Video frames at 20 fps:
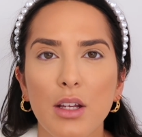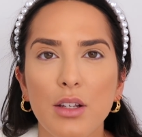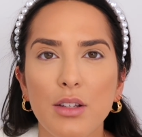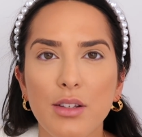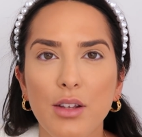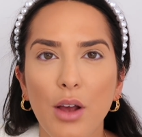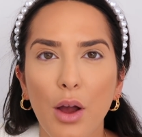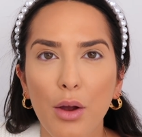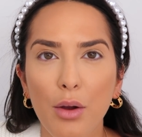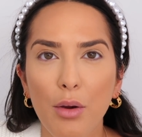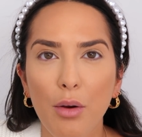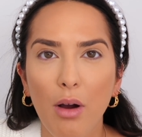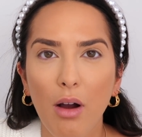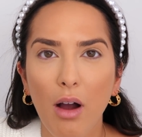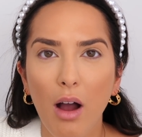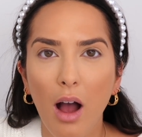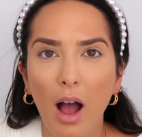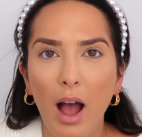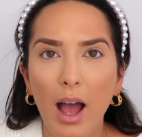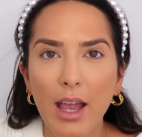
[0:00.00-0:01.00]
So
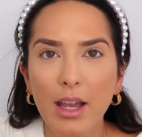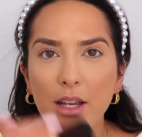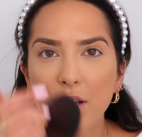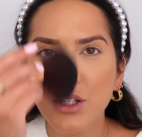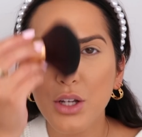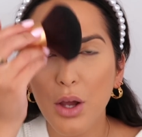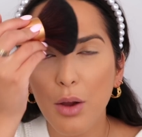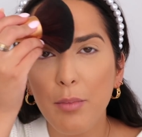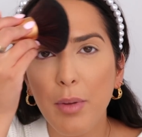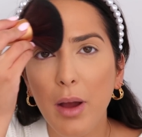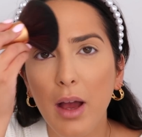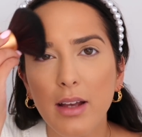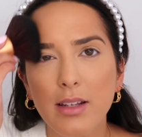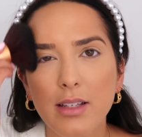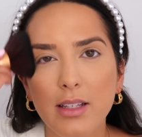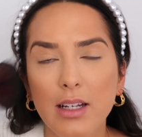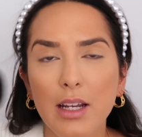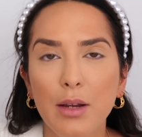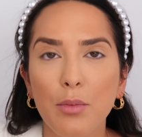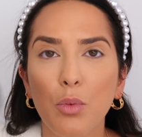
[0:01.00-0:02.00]
I don't
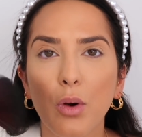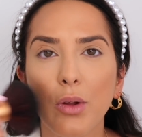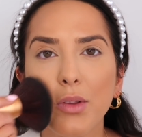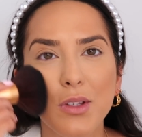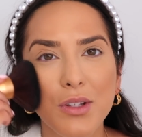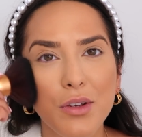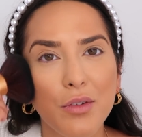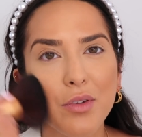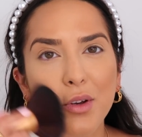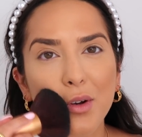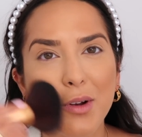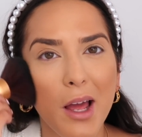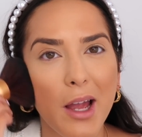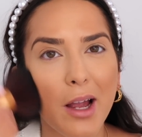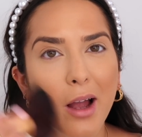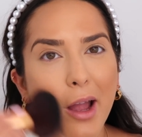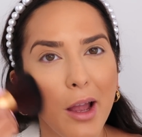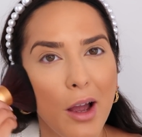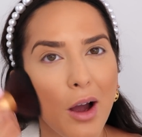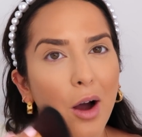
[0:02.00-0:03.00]
personally want to feel
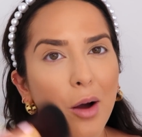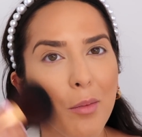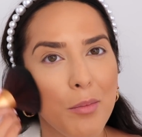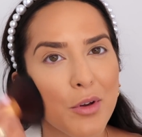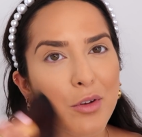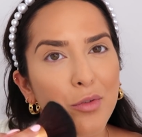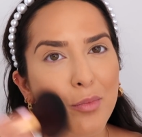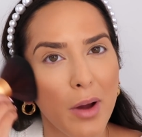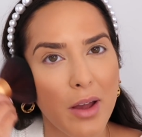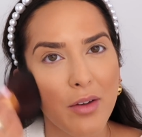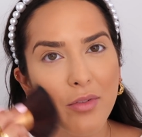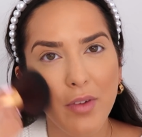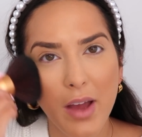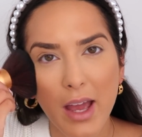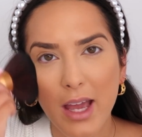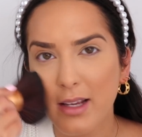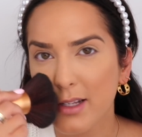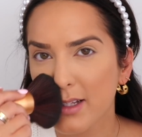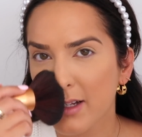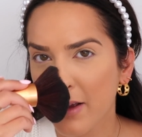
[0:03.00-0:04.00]
like I can't move my
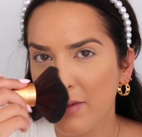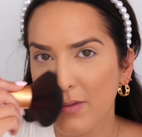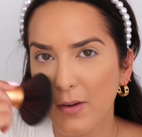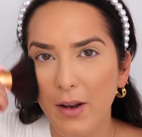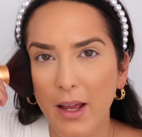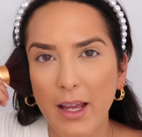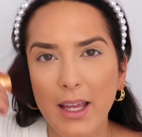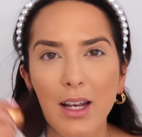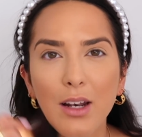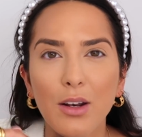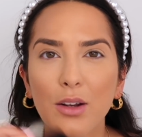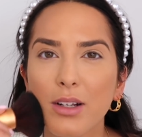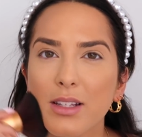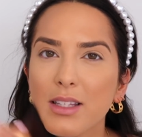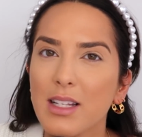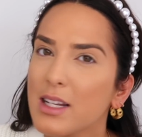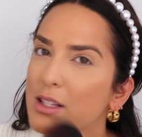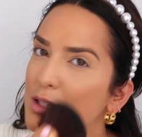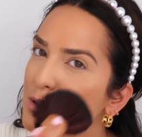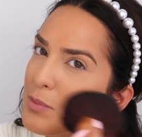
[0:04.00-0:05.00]
face. I feel like it
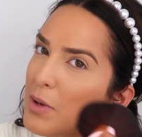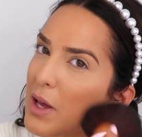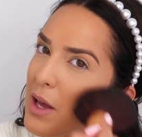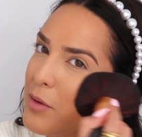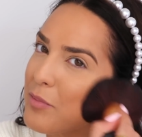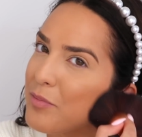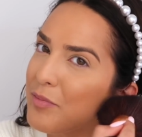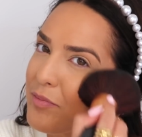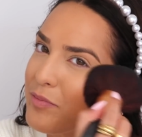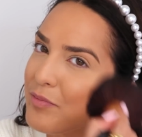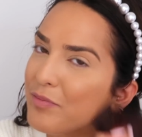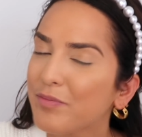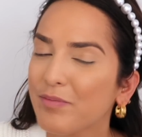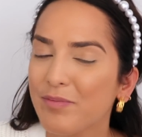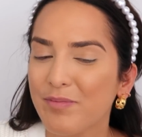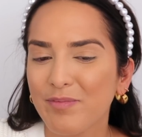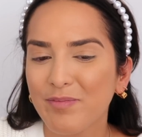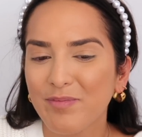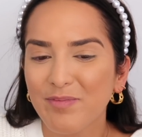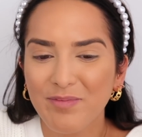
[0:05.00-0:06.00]
looks a little bit,
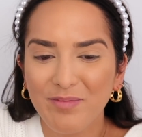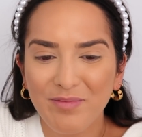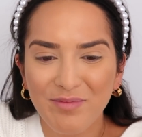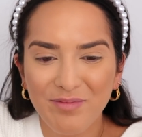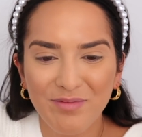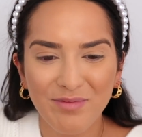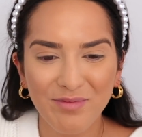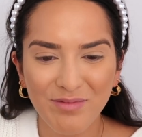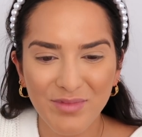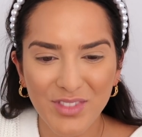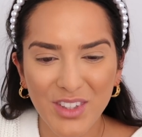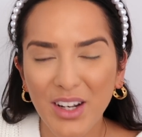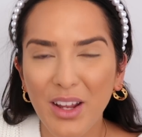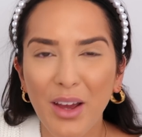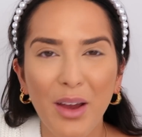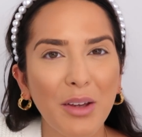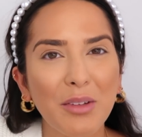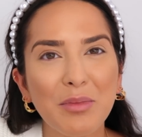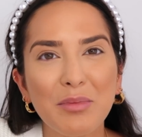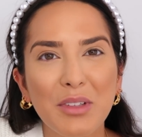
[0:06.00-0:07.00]
don't
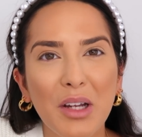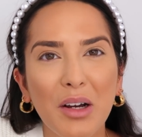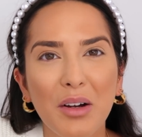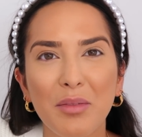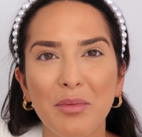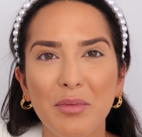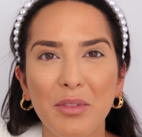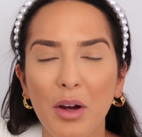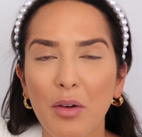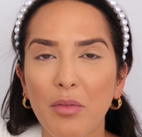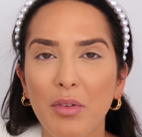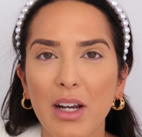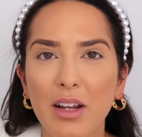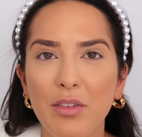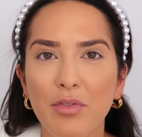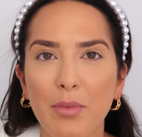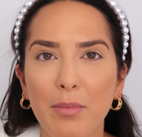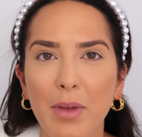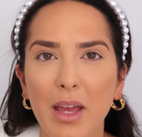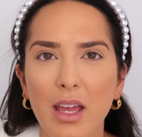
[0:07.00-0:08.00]
know, not not really
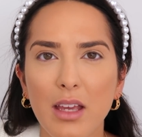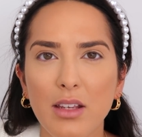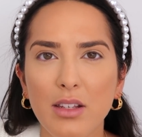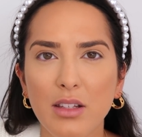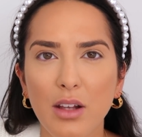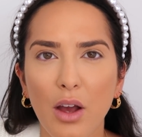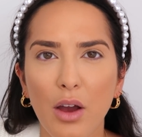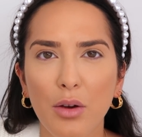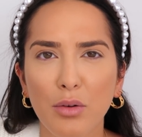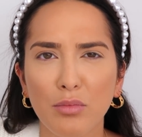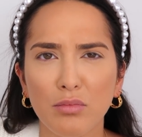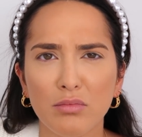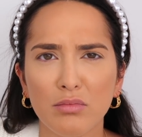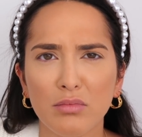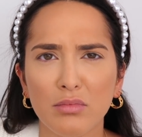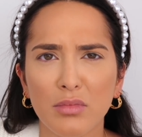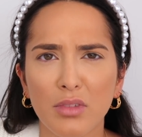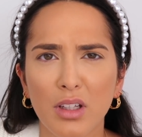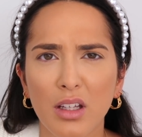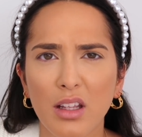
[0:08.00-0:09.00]
for me. So
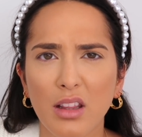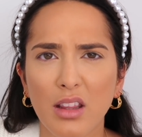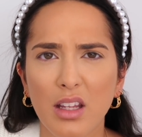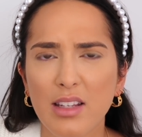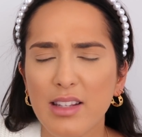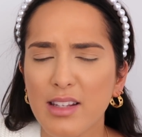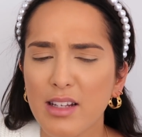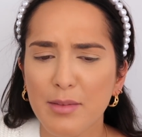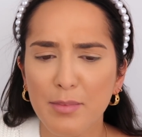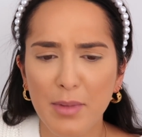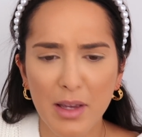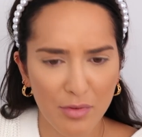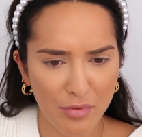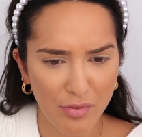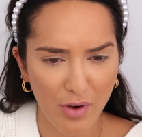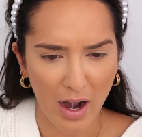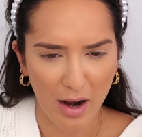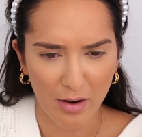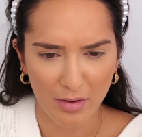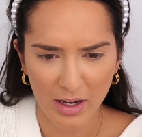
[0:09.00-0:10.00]
this is me
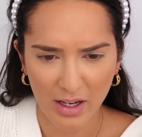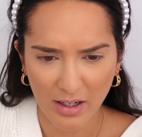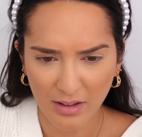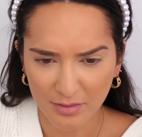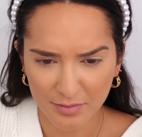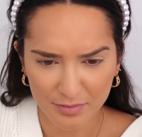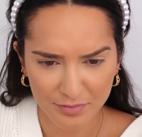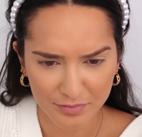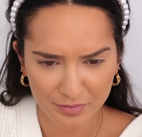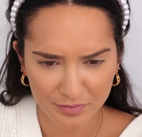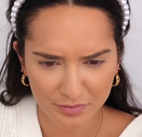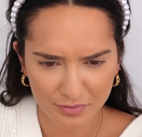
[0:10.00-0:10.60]
frowning.